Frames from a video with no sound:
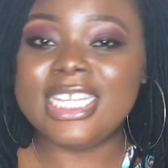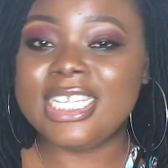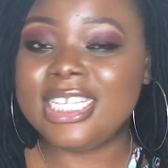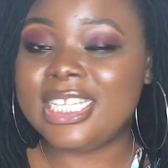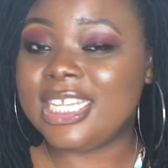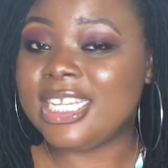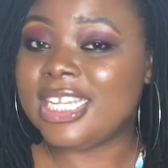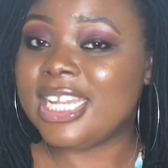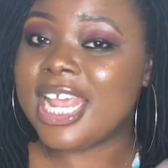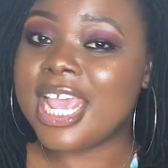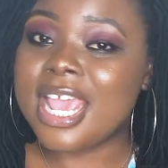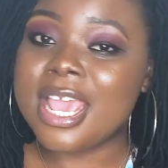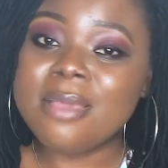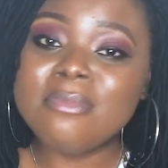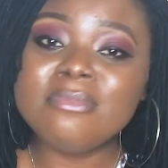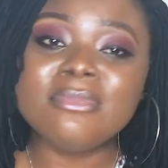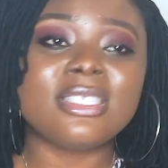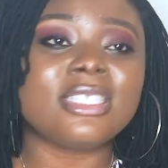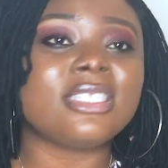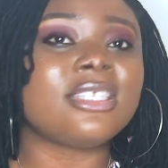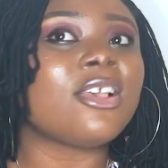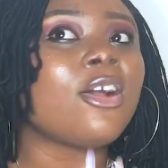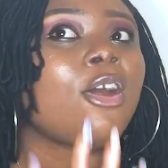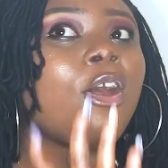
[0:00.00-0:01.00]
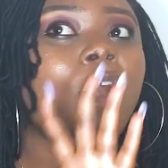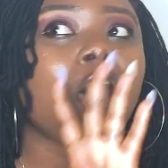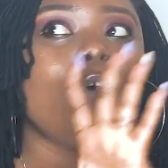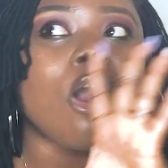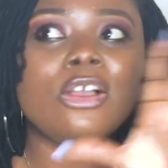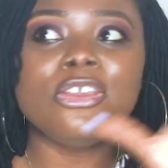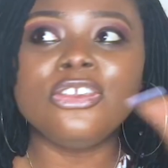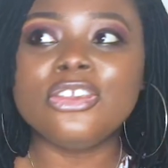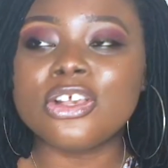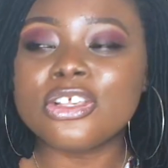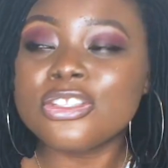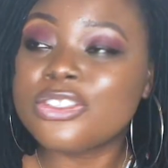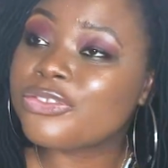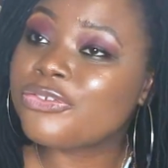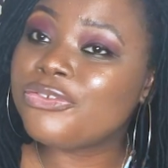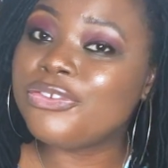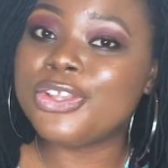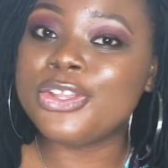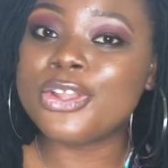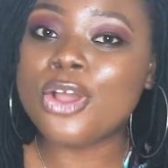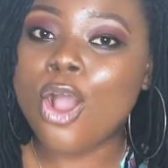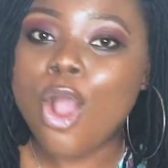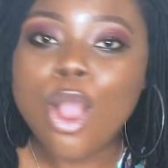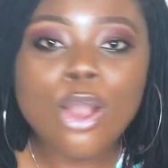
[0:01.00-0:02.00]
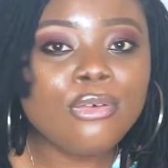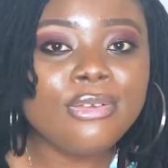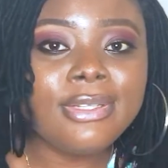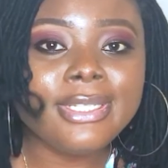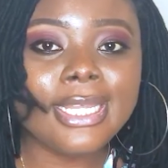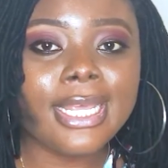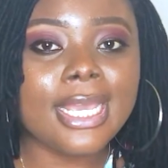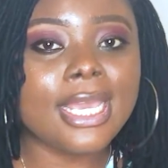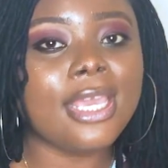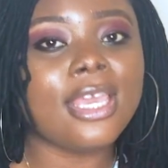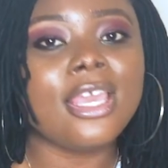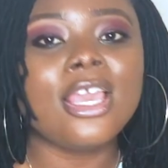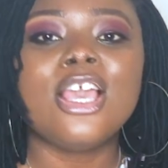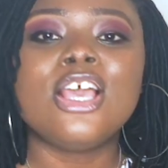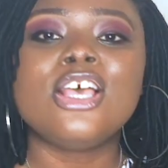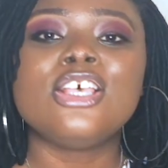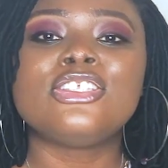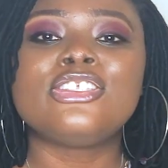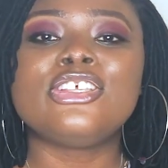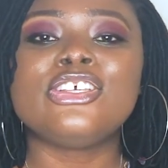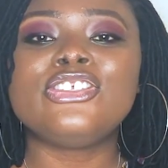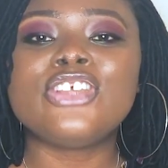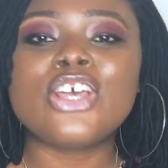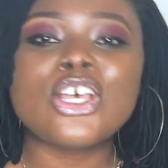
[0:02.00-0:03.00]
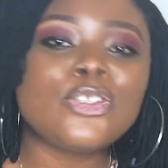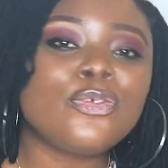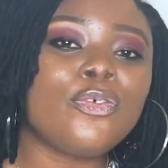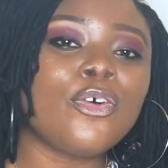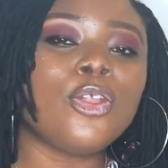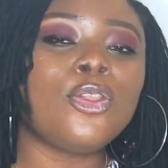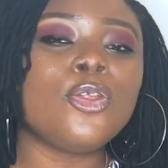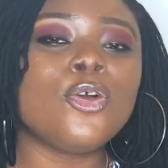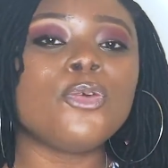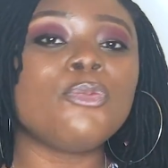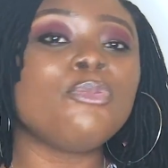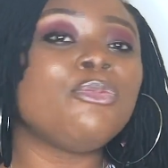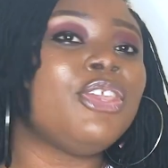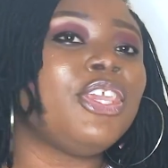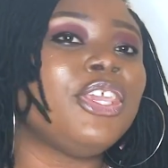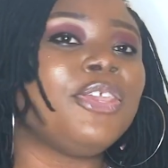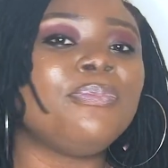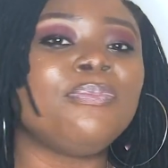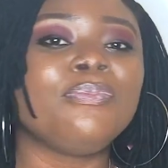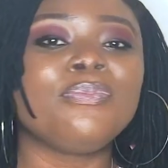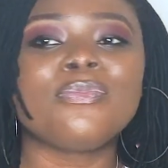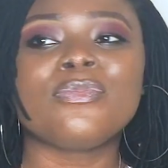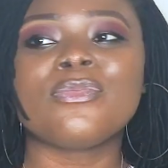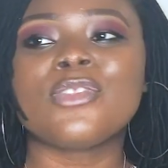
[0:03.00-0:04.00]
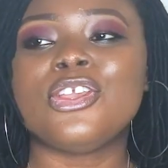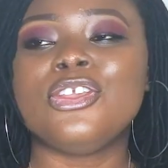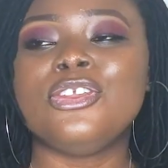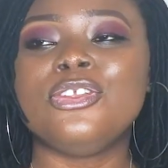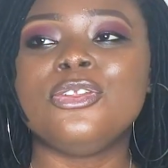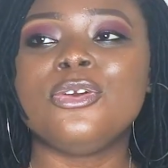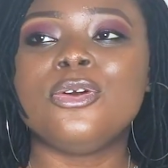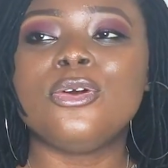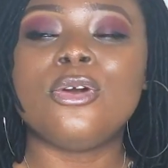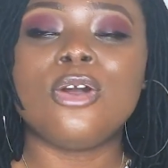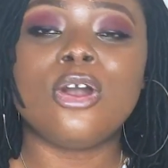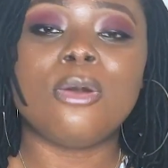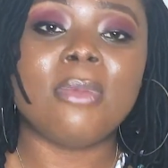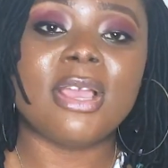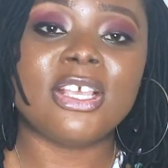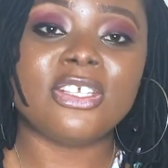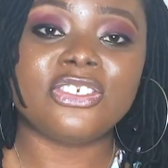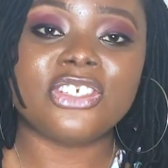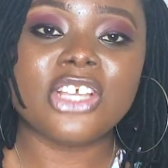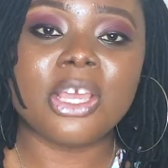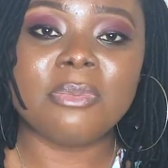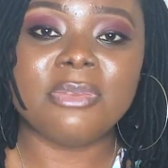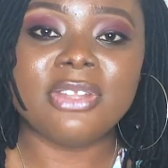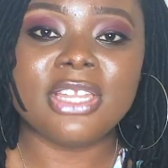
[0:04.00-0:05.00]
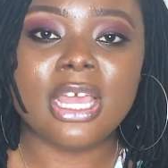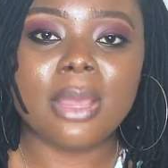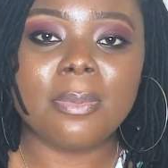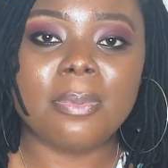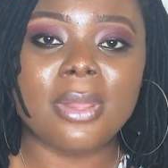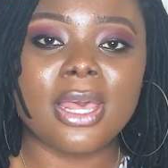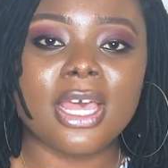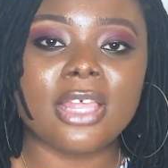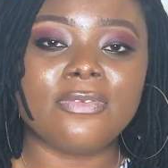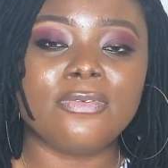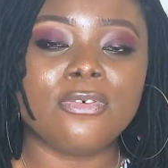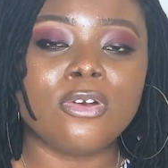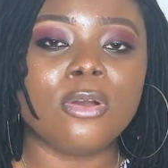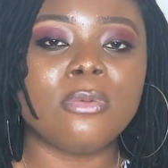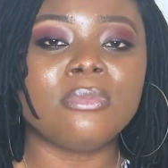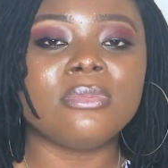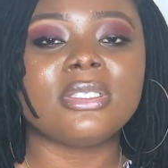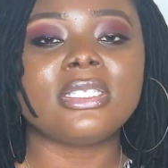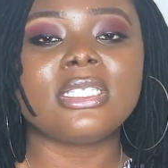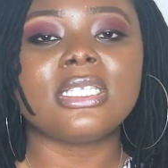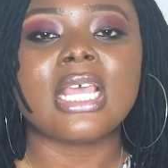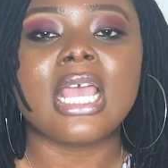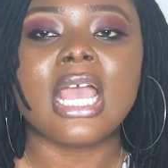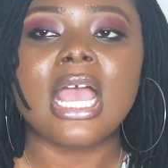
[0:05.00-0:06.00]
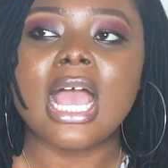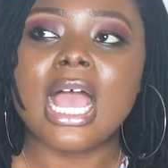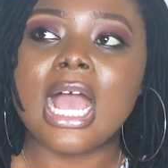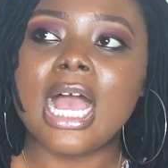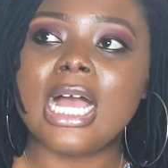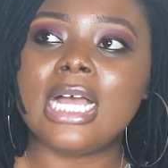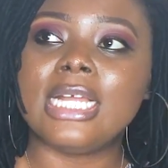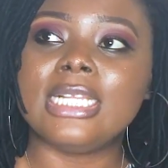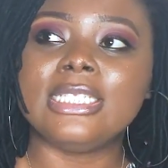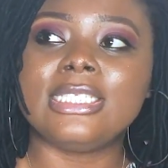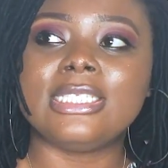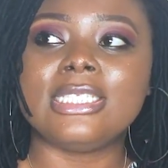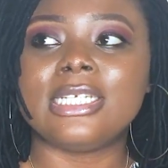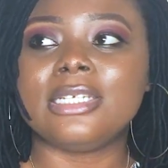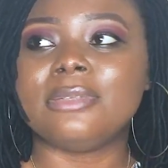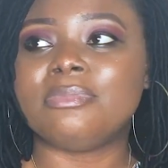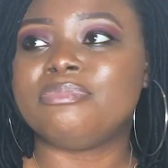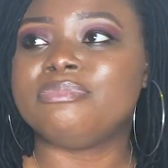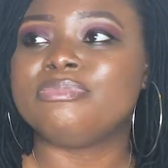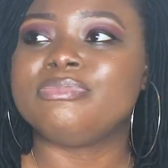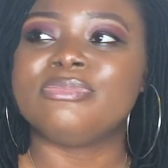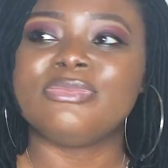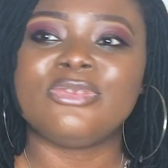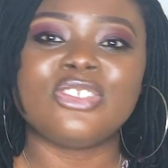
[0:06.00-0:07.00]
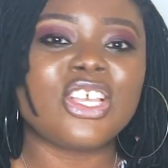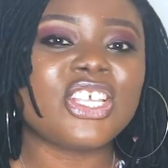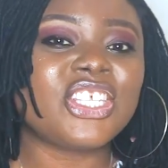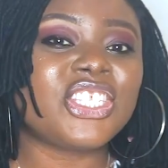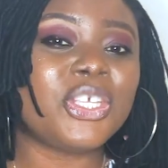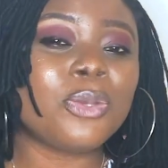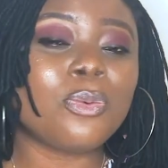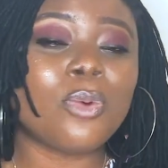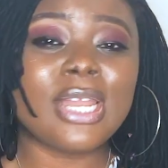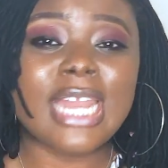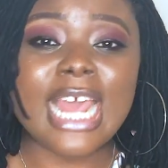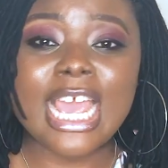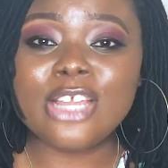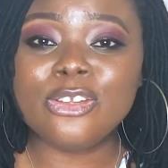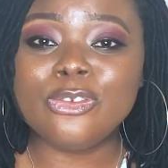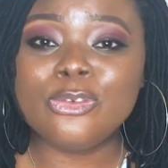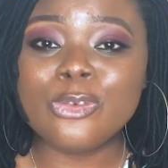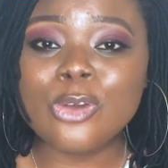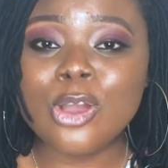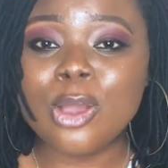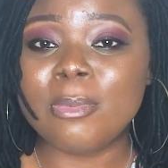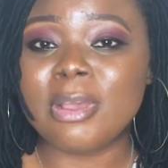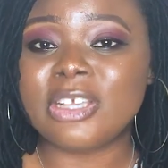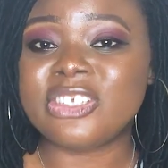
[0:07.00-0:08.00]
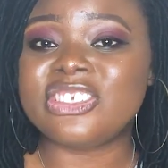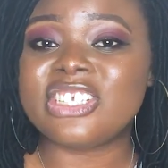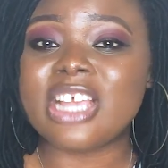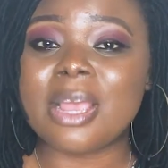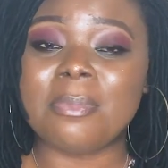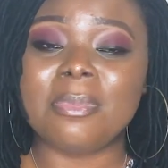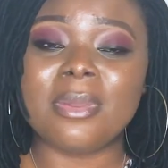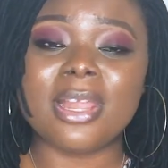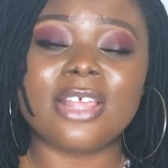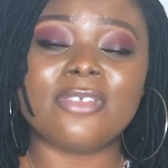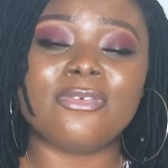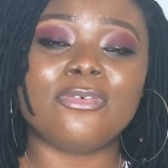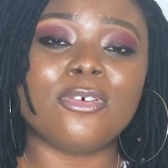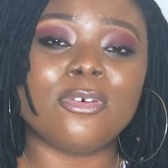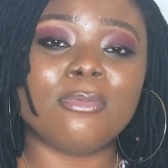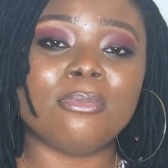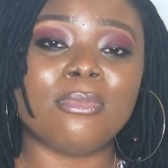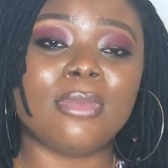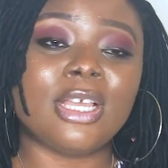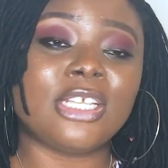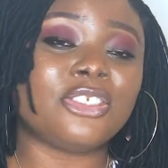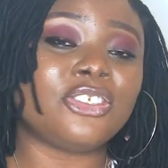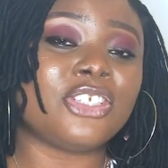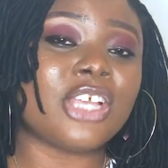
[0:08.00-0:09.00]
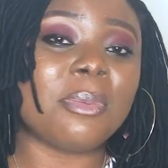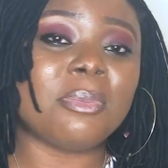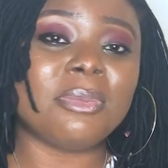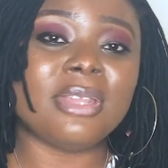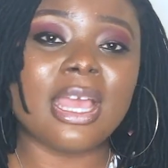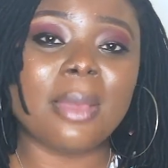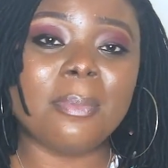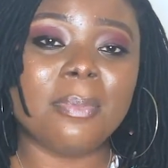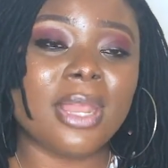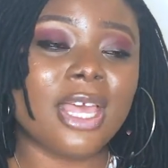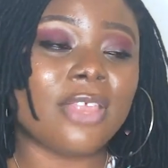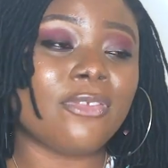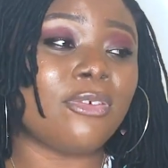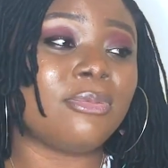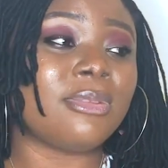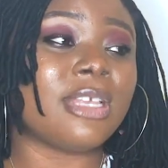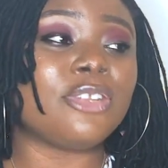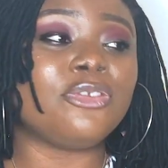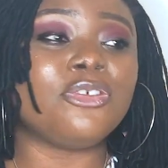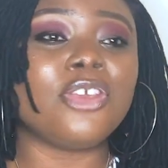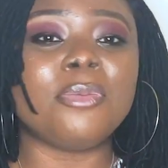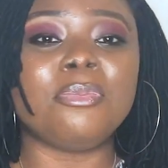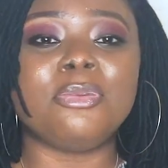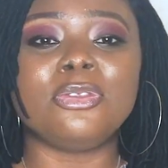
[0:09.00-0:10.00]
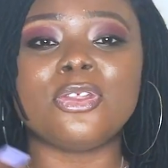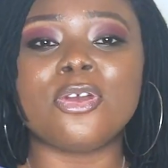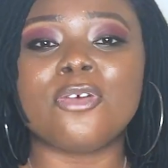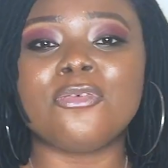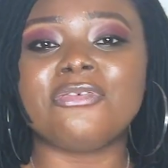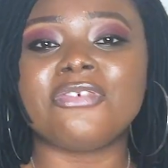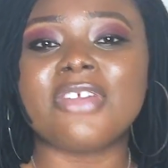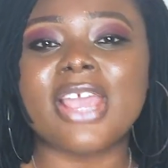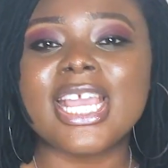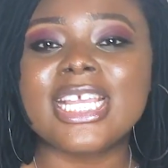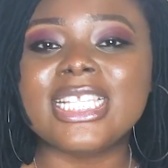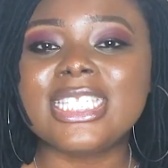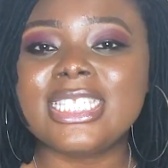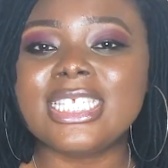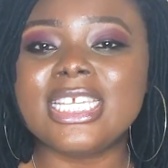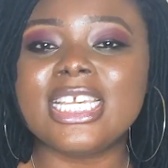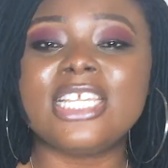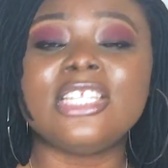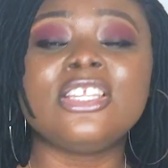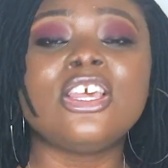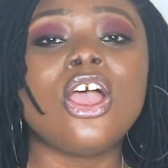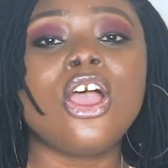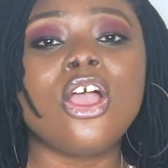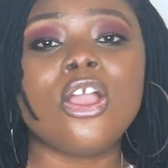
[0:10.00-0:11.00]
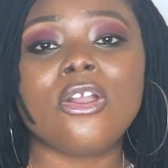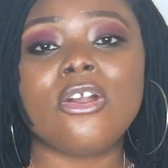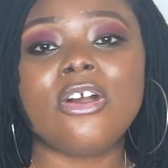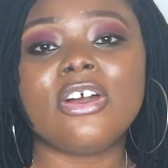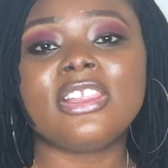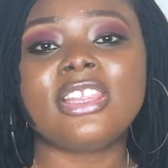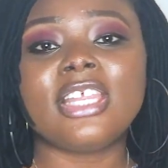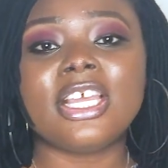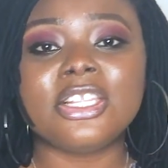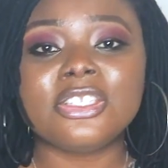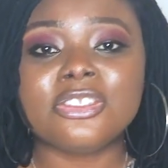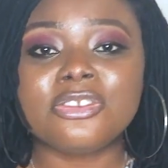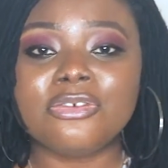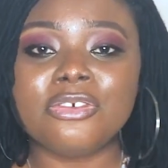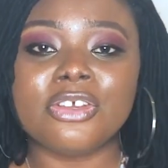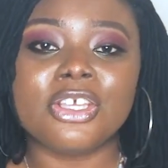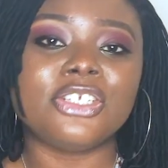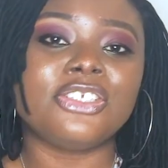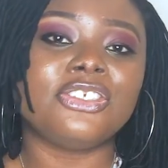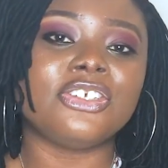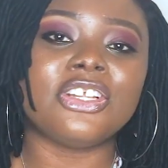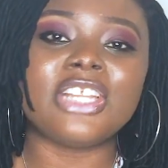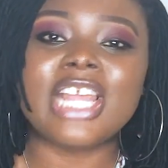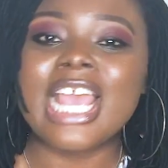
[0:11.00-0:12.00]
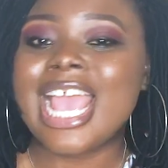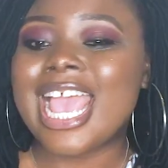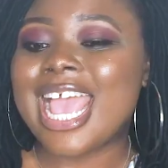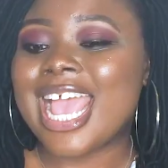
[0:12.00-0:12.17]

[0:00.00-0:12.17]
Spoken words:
names on your screen all day, so just follow me, you know, on my social media platforms, and just see what I do on my social media platforms. I do a bit of writing, content creation.